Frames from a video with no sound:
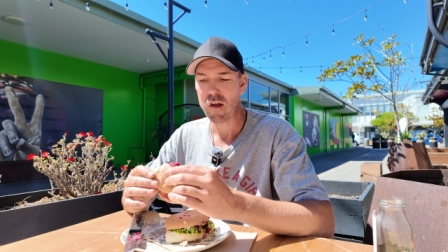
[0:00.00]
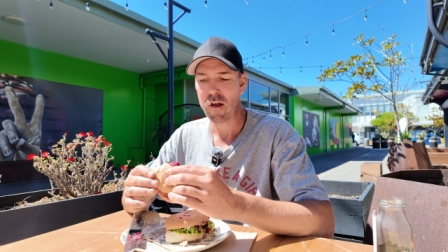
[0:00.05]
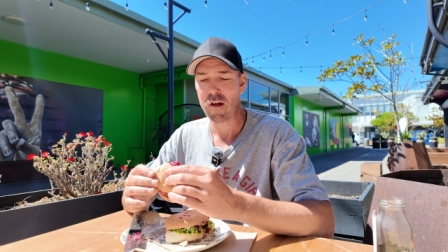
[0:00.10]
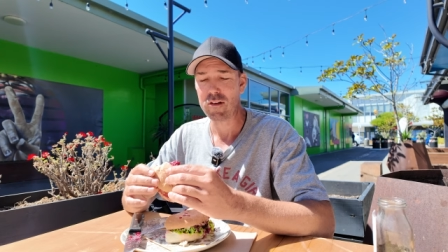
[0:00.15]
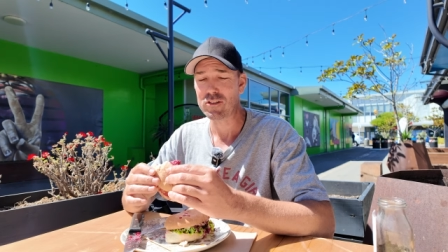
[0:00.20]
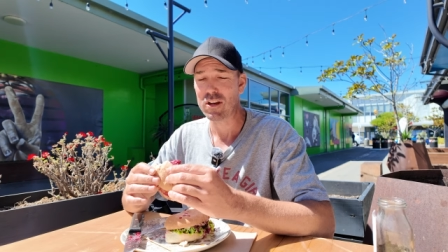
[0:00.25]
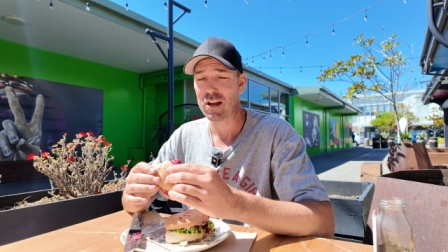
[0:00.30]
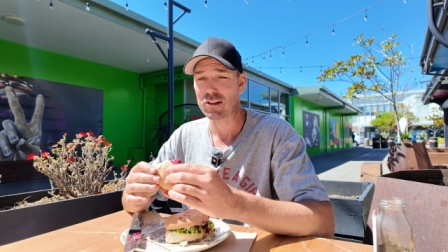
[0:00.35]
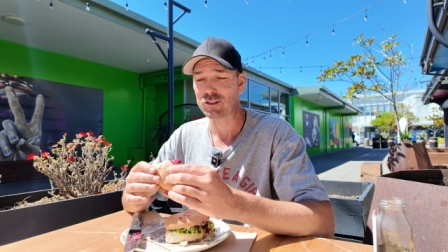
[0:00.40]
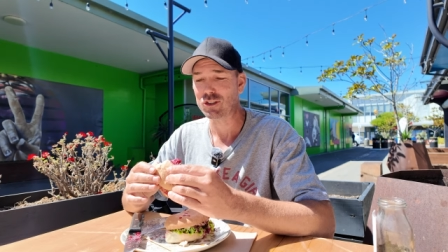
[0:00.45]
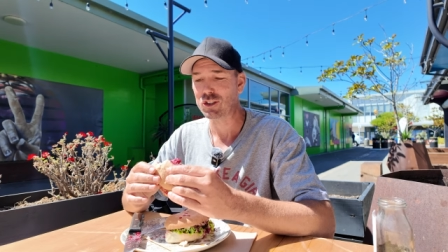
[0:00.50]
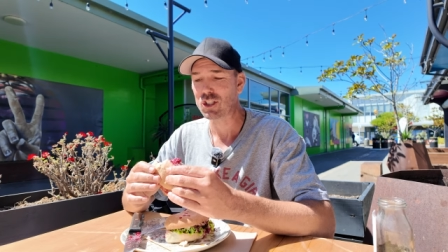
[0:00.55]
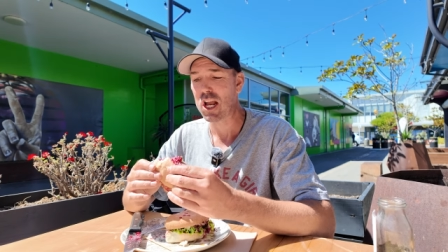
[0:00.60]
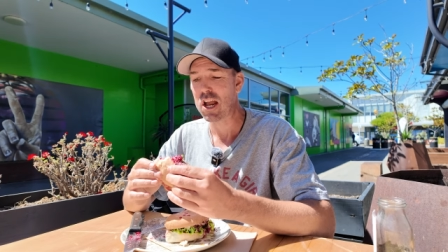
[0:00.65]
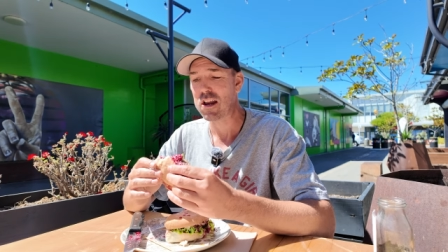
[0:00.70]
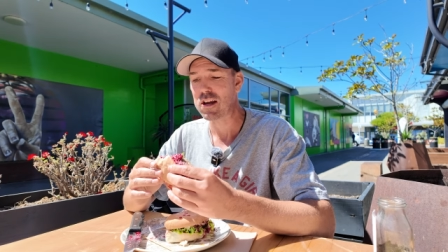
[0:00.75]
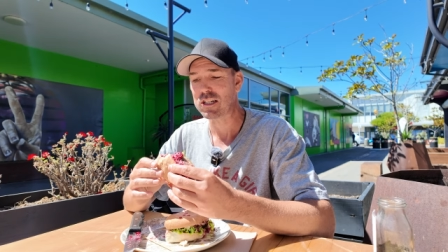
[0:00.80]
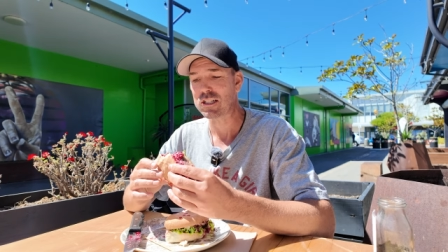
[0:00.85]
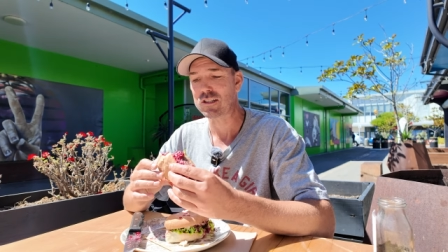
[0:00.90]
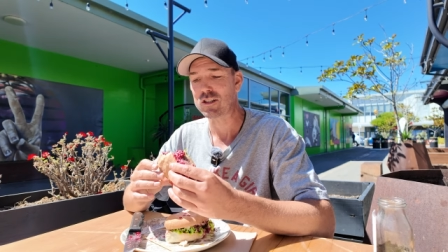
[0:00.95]
That is
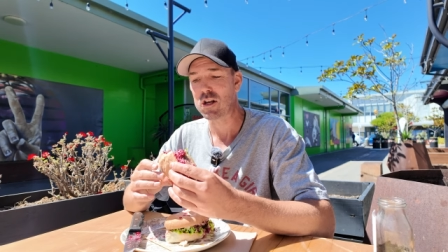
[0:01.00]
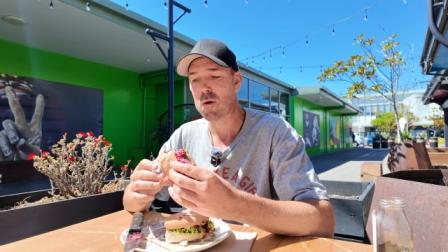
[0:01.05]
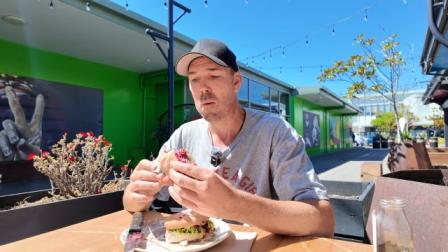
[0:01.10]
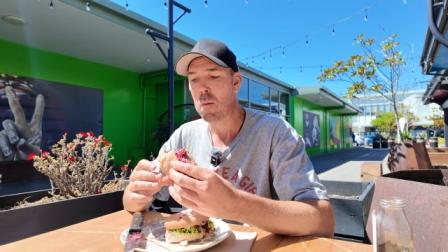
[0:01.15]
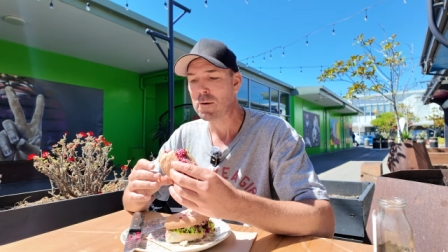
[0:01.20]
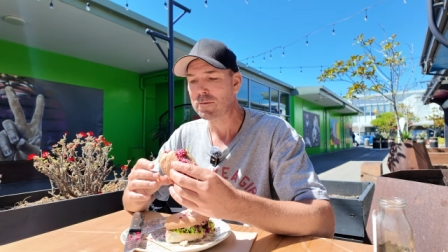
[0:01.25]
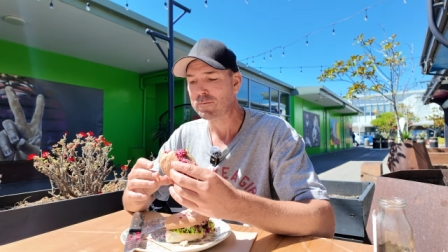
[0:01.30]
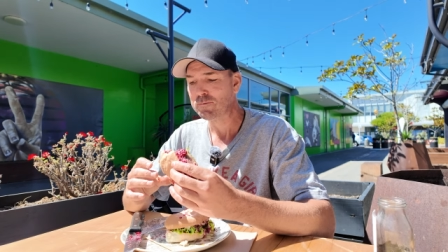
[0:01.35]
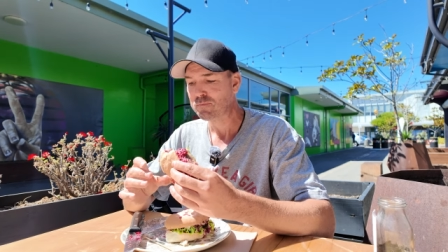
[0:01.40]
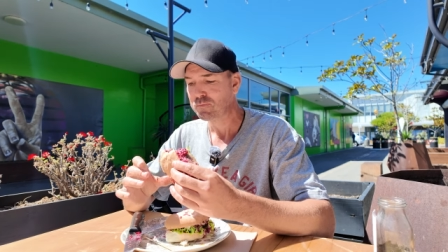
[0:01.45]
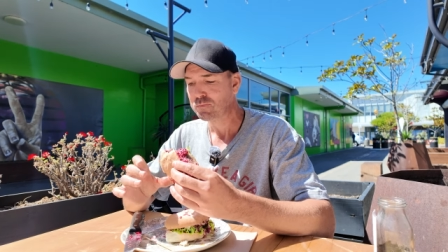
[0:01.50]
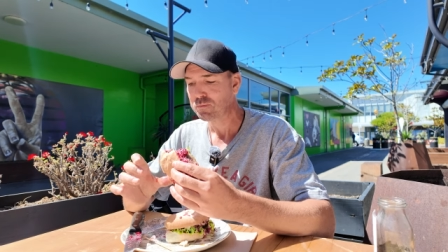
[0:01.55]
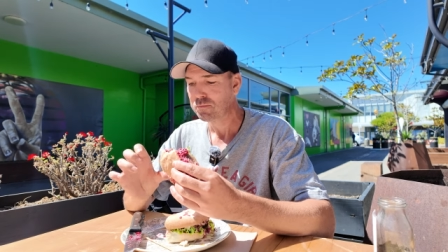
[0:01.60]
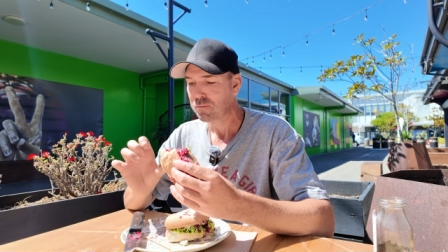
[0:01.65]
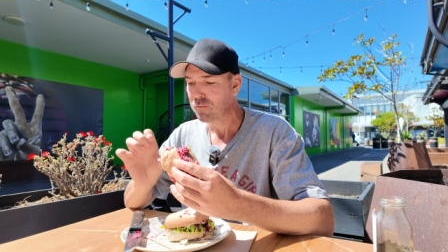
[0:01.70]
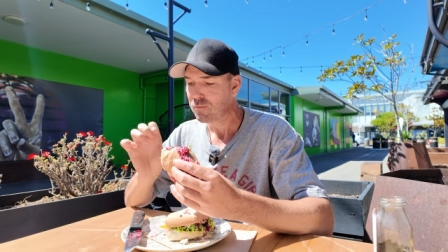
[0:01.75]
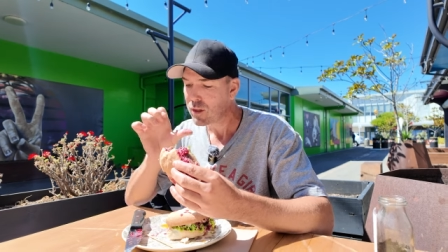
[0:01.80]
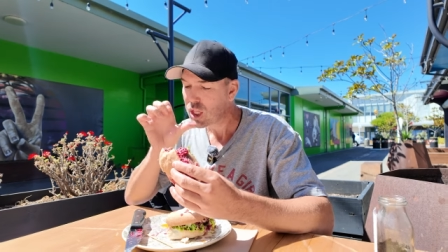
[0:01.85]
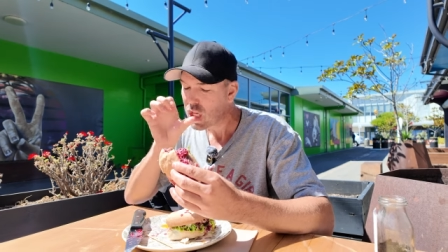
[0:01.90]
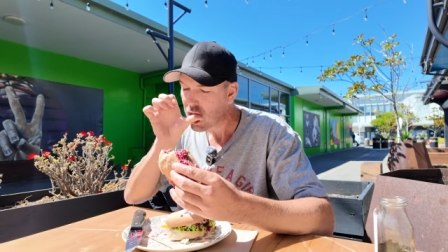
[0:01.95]
outstanding. And the.
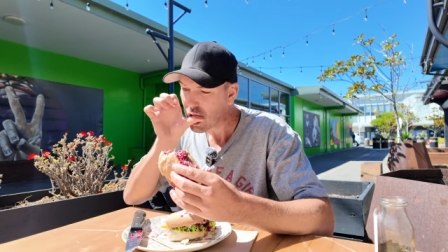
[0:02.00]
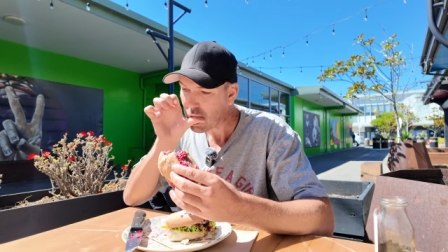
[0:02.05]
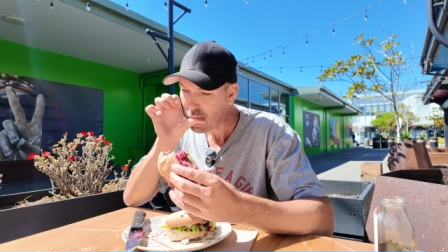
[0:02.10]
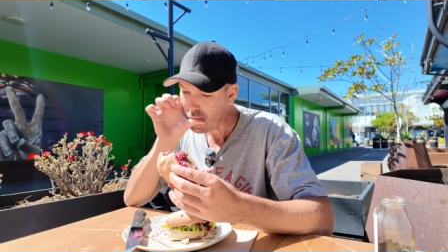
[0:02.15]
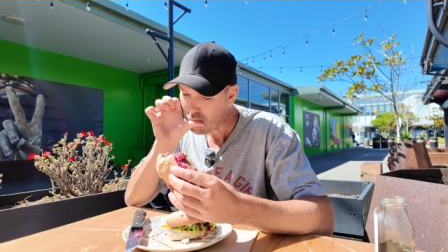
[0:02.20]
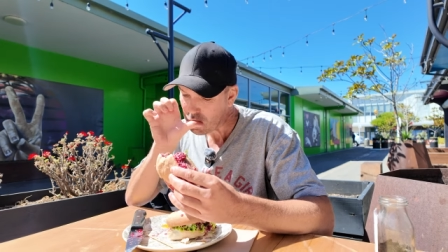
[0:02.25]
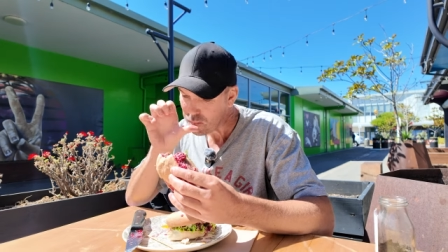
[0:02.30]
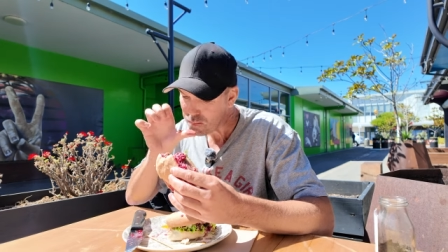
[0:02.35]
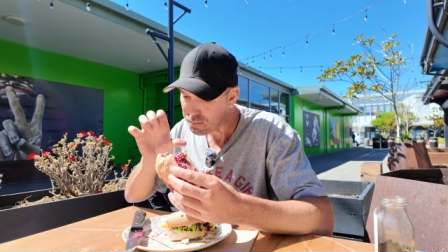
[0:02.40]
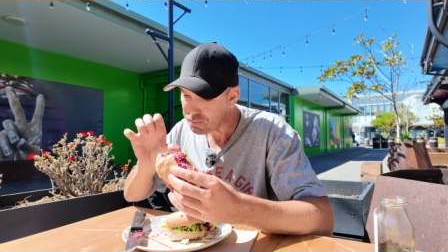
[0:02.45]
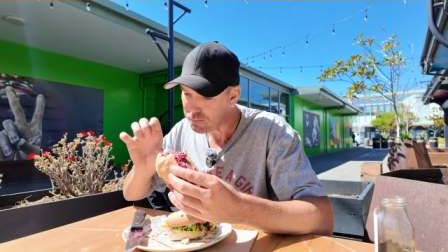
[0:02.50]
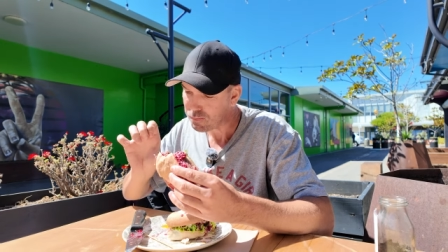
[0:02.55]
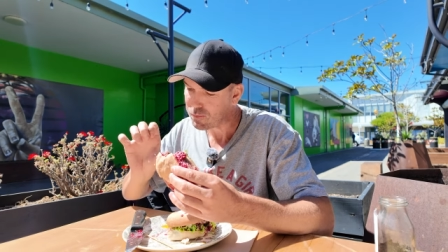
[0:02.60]
Mm